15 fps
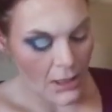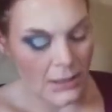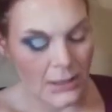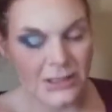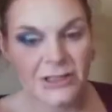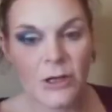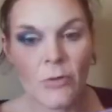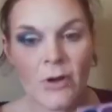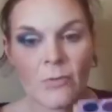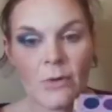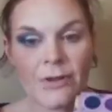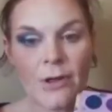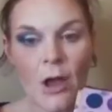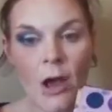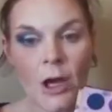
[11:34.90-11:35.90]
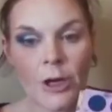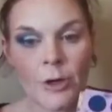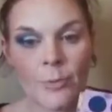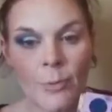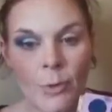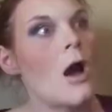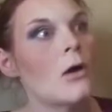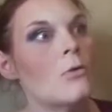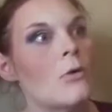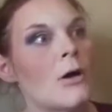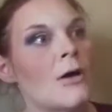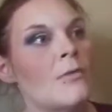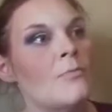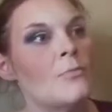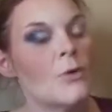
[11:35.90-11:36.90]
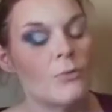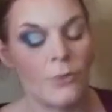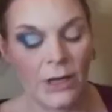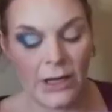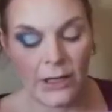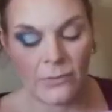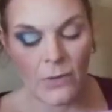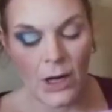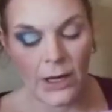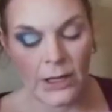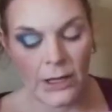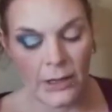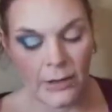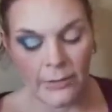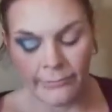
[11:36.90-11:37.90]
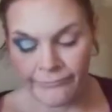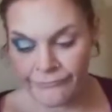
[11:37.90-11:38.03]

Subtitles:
Let's go in with aquamarine right here.